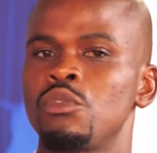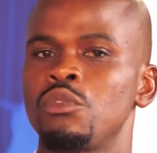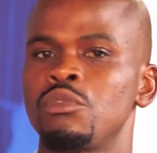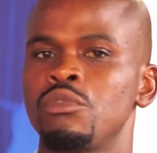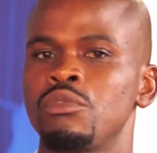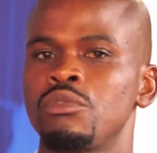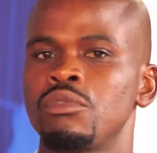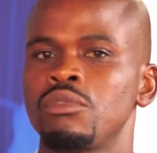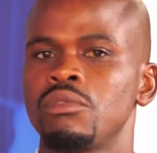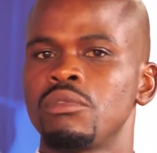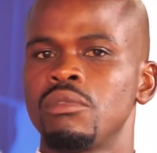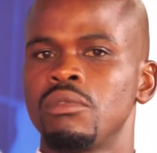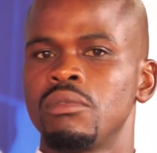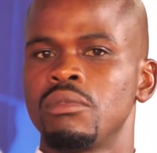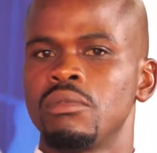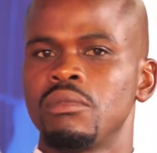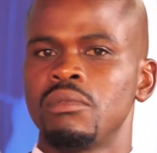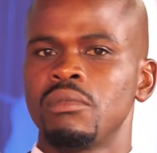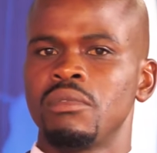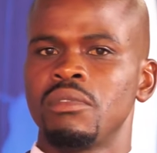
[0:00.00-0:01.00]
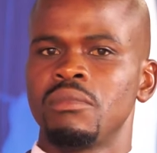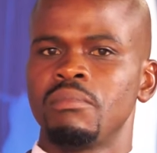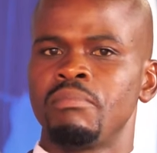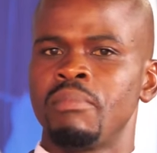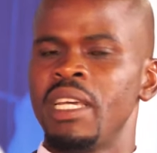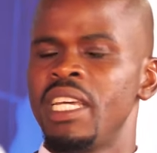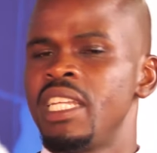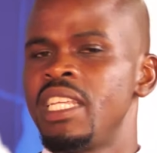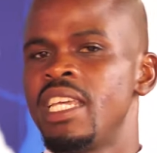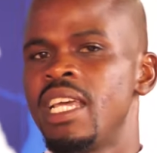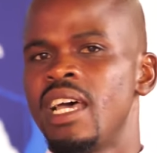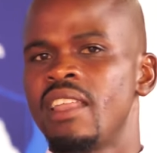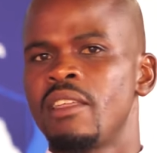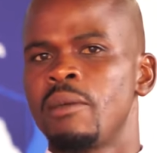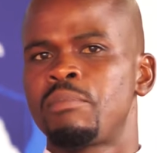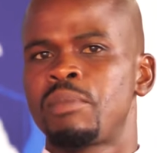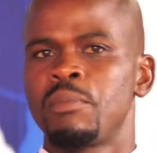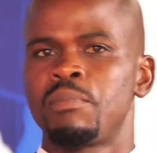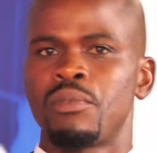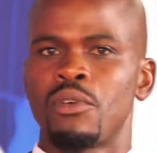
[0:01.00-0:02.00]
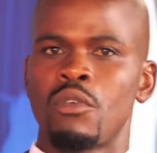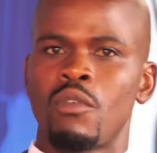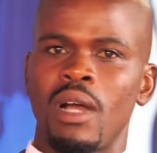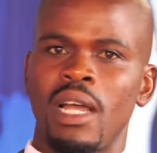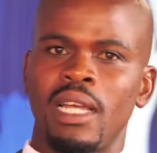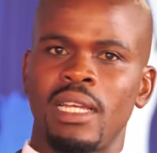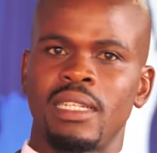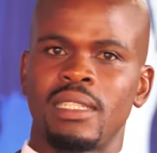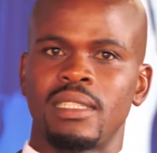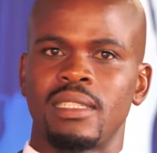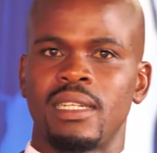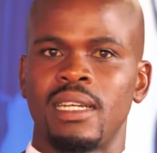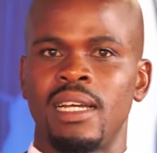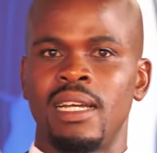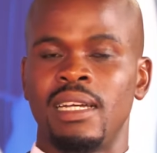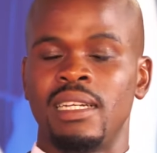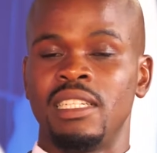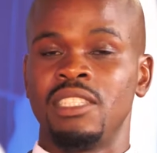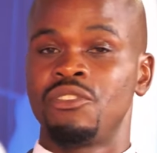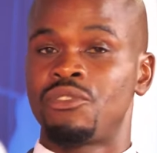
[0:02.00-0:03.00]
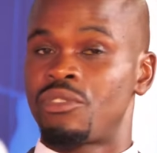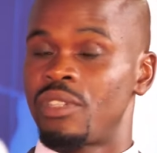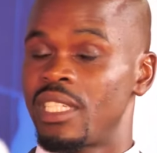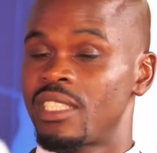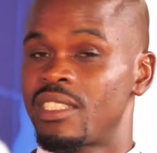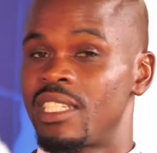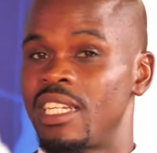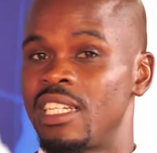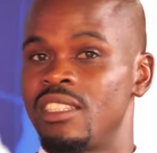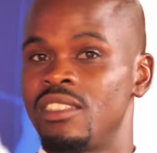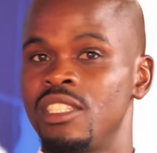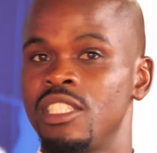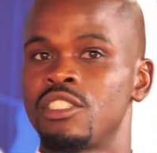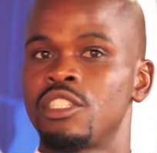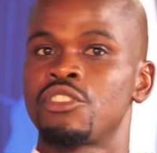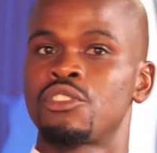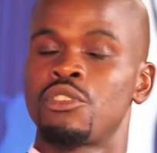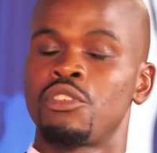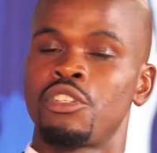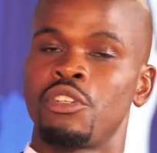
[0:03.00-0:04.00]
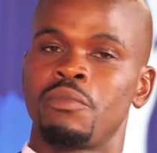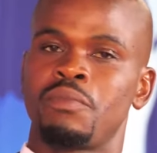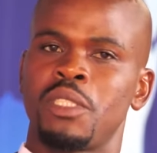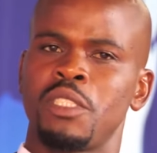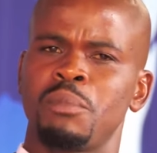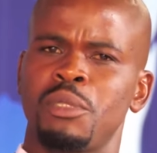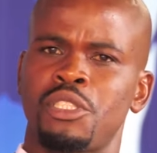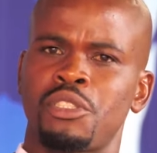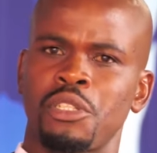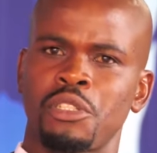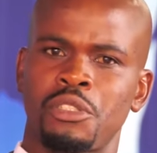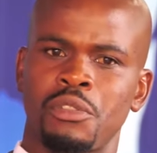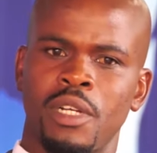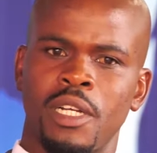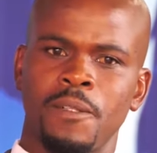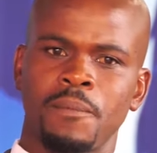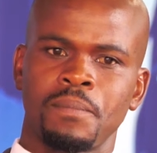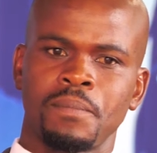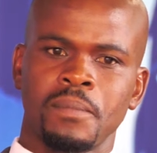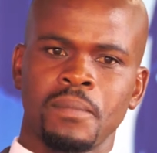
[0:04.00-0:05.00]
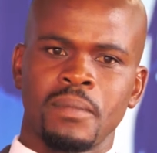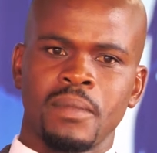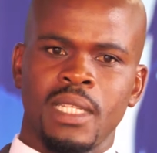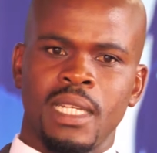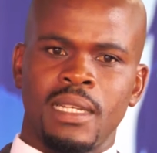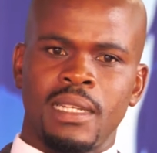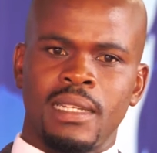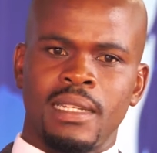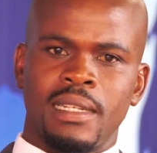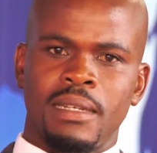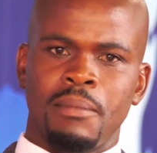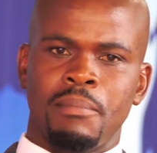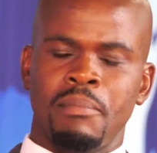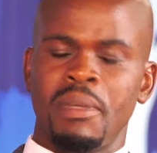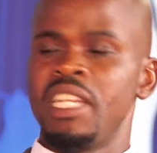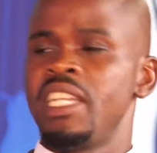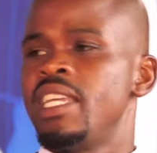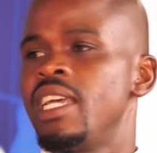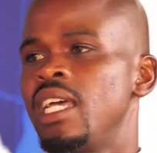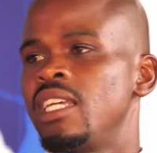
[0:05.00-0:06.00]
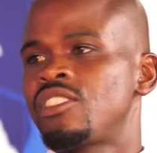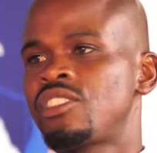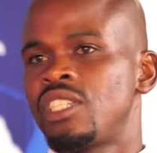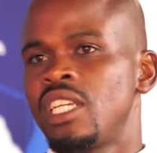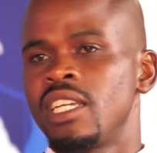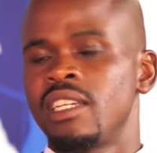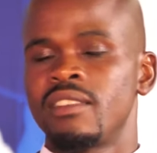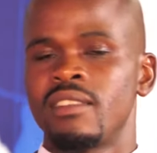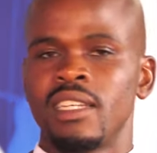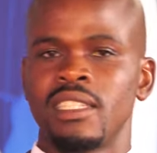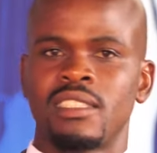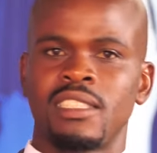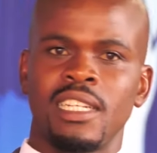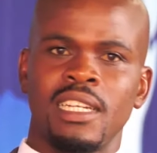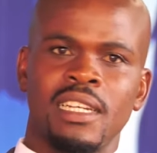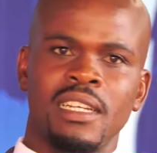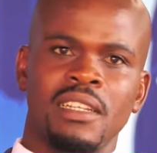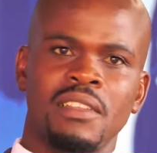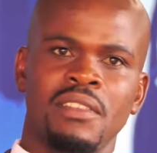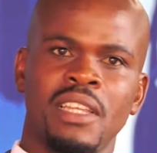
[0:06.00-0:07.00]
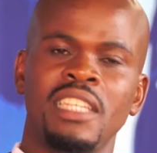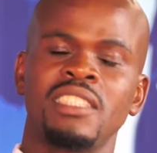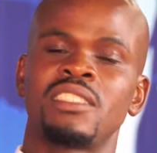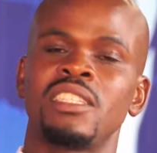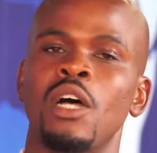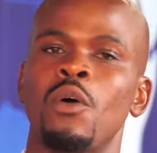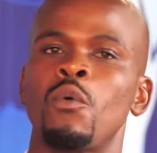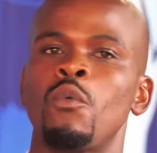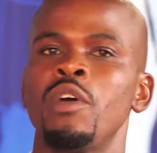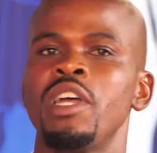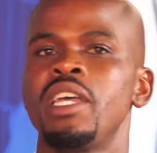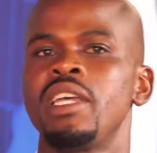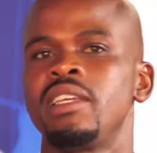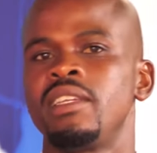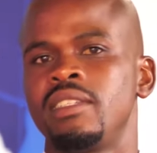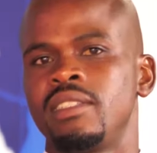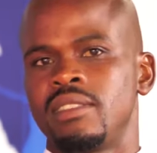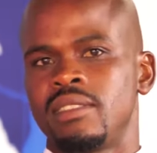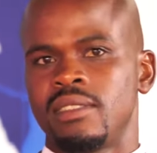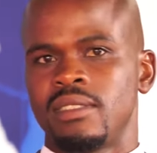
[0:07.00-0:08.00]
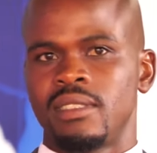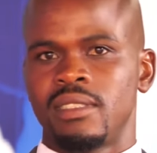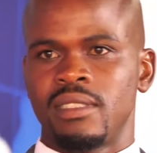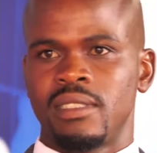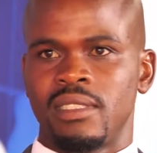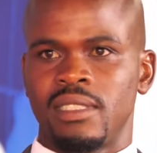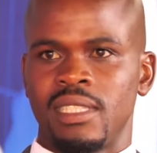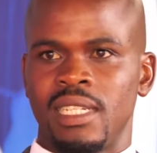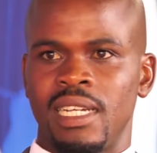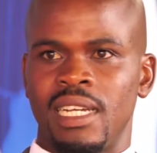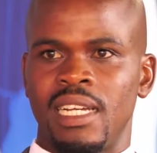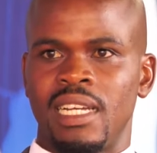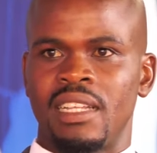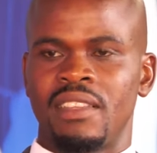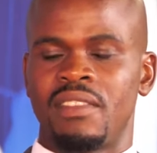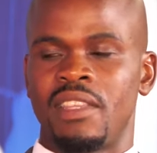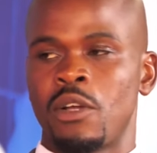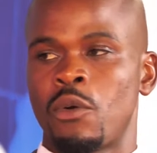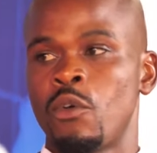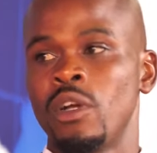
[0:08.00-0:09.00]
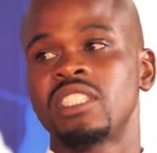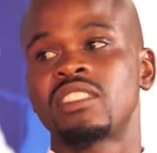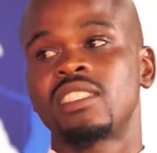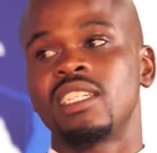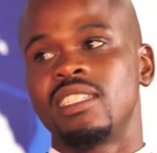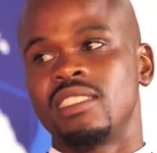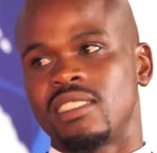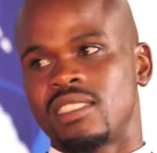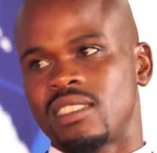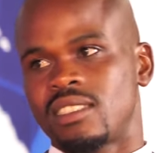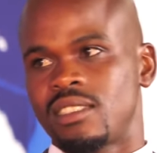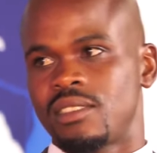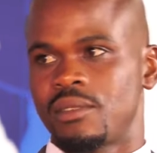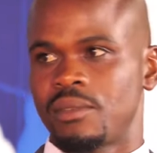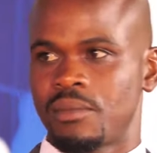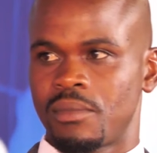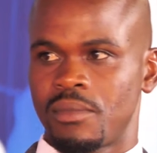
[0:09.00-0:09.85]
to many other people who are interested in this story of David Joshua, many are saying that there is a way the Westerns